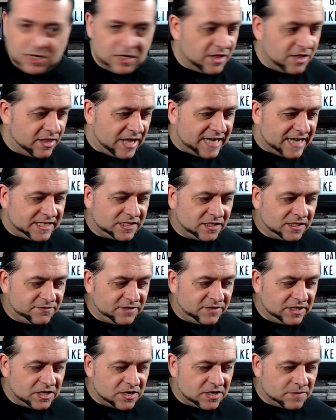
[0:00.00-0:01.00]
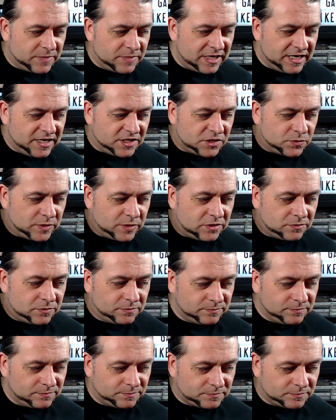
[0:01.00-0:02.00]
that is lovely and complete as well,
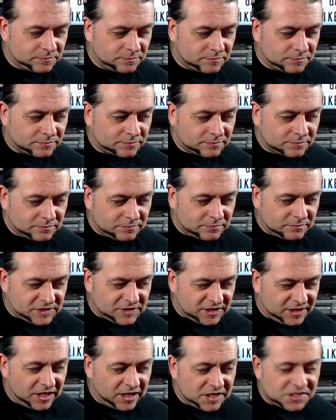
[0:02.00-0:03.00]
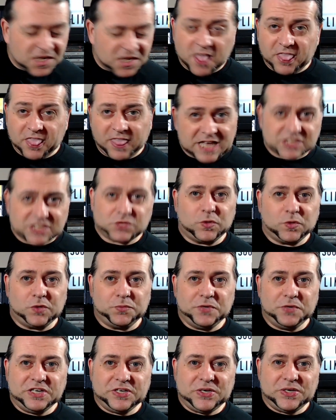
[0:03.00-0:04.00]
because that's what
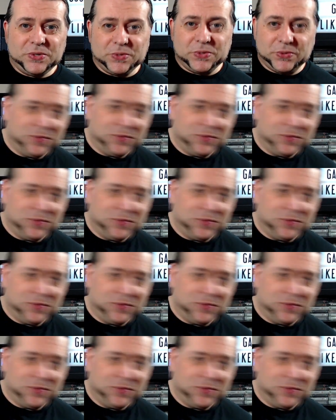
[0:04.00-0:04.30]
we do.